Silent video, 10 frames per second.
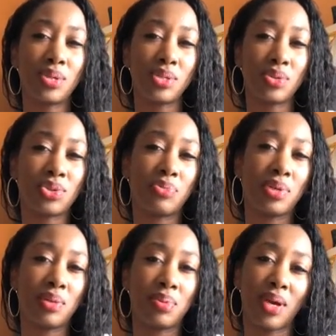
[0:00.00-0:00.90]
social
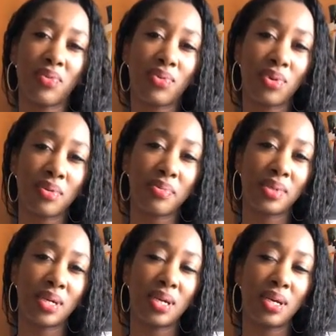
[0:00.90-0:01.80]
media platform.
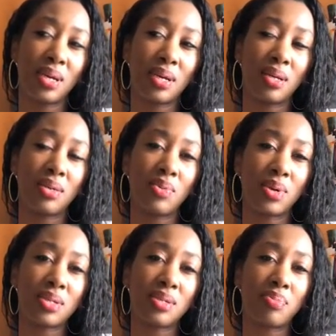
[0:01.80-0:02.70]
You
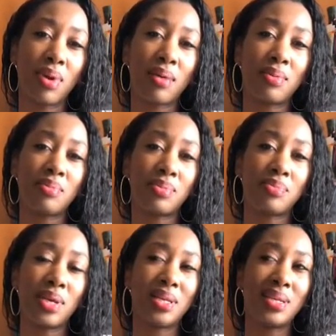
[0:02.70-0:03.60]
want to probably
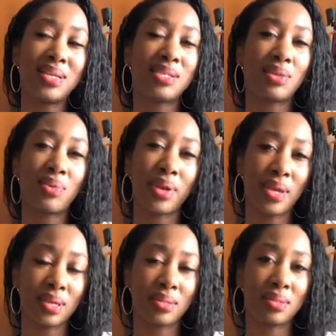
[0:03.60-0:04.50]
at least
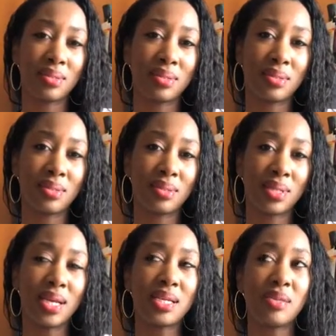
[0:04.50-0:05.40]
3.
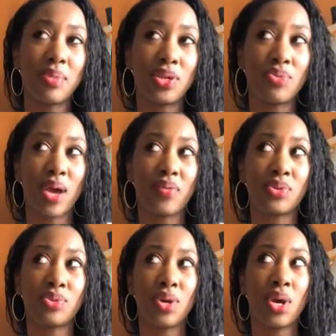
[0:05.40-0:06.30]
That doesn't mean you have
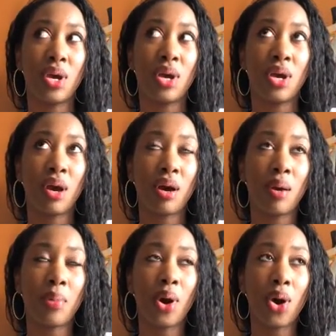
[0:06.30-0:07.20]
to
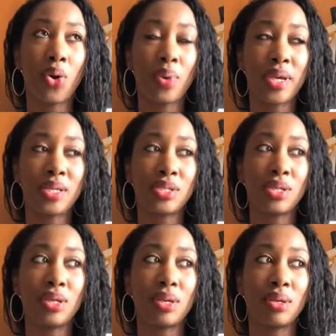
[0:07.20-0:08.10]
always
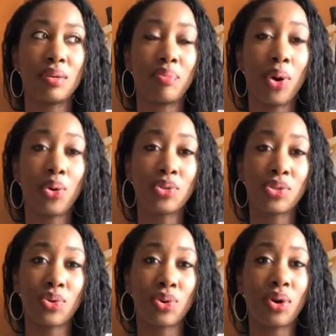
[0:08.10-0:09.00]

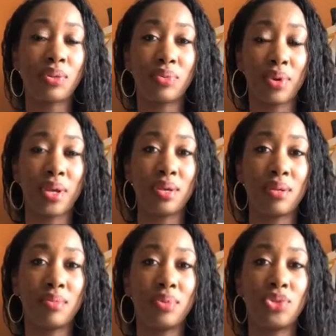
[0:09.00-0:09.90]
post on all 3,
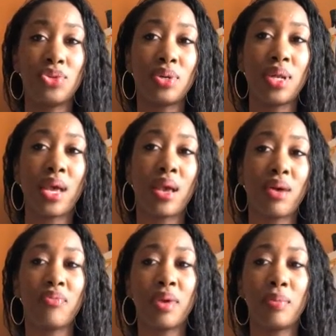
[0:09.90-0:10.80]
but you can
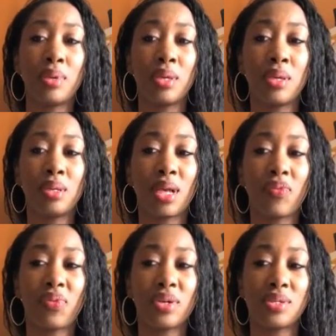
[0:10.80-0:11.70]
have, maybe
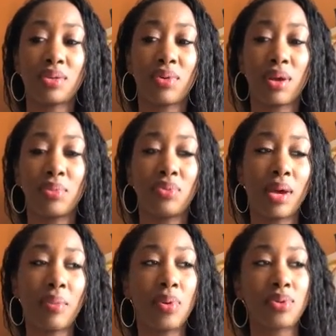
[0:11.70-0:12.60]
like for Instagram, you
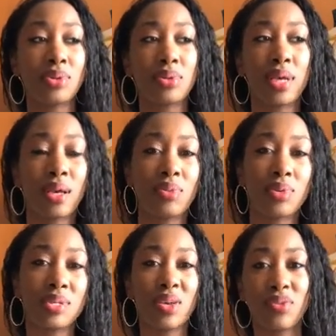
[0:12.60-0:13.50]
might post on that
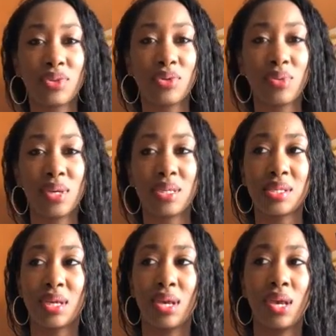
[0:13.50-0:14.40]
once every 2
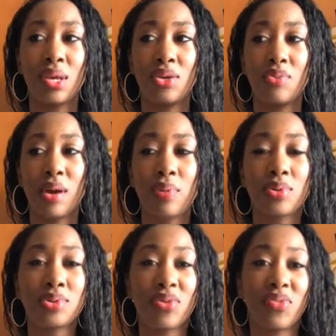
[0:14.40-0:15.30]
weeks. You might
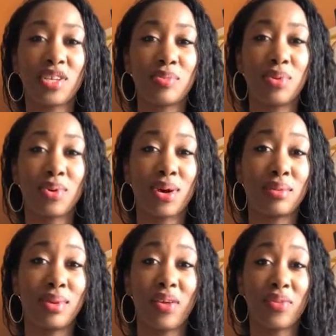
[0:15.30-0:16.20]
post on Facebook
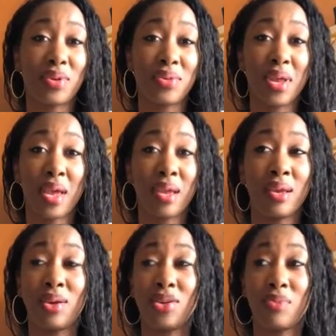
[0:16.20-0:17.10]
every other
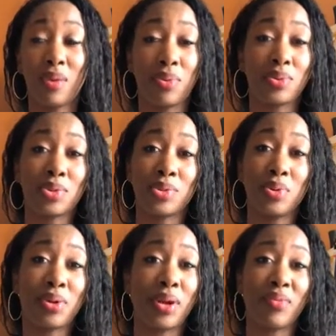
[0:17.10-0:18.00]
day. You might post on
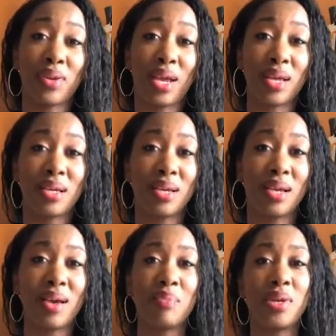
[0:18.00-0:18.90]
Twitter every day.
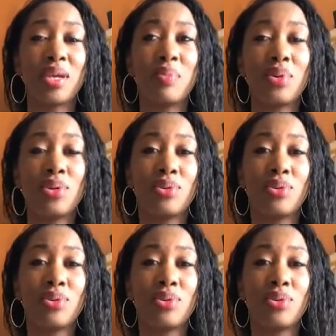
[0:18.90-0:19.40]
But it can be